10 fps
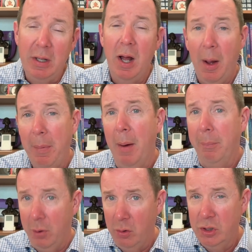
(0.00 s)
up
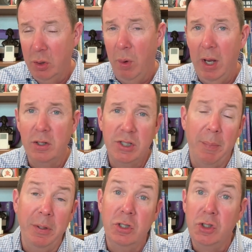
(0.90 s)
approach in a way, a
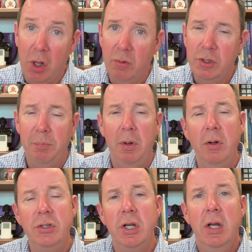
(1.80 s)
stepping stones
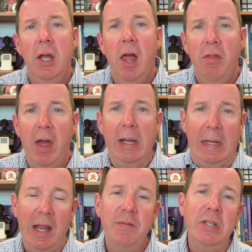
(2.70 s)
approach that
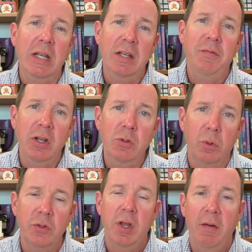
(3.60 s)
gives
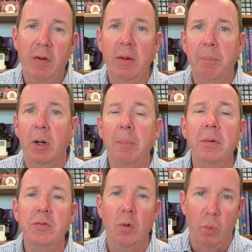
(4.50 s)
individuals a very
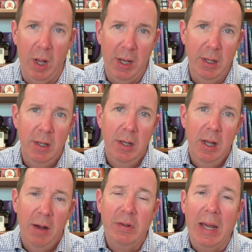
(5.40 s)
purposeful way
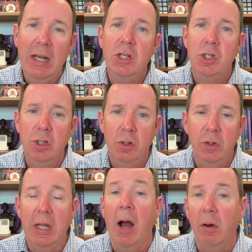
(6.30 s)
of getting to
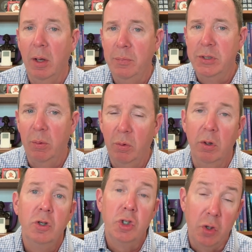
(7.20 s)
the outcomes that we're
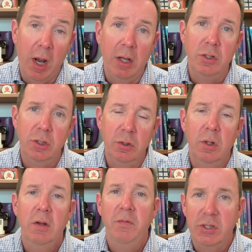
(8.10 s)
trying to
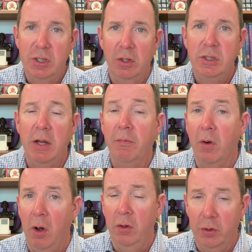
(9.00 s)
facilitate for
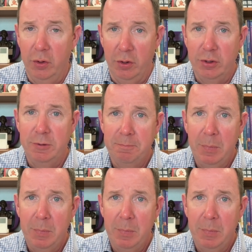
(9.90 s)
all learners.